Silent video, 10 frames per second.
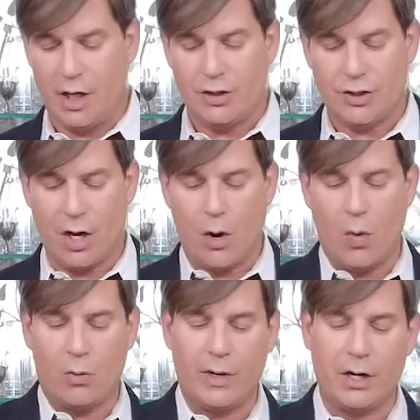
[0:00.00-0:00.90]

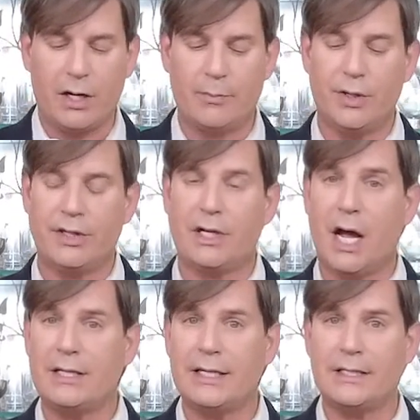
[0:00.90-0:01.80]
So we're gonna put the
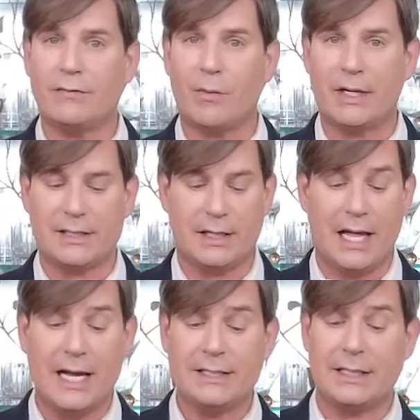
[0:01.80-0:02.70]
contents of our mixing
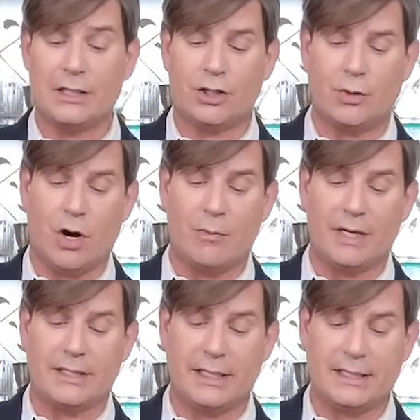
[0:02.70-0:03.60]
glass into our
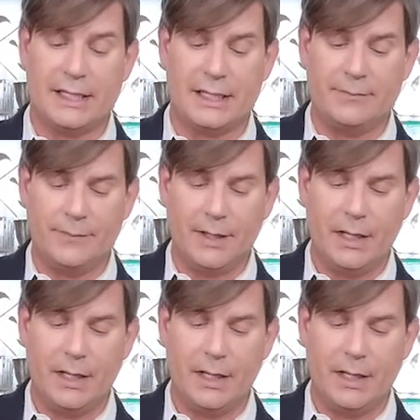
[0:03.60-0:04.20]
mixing tin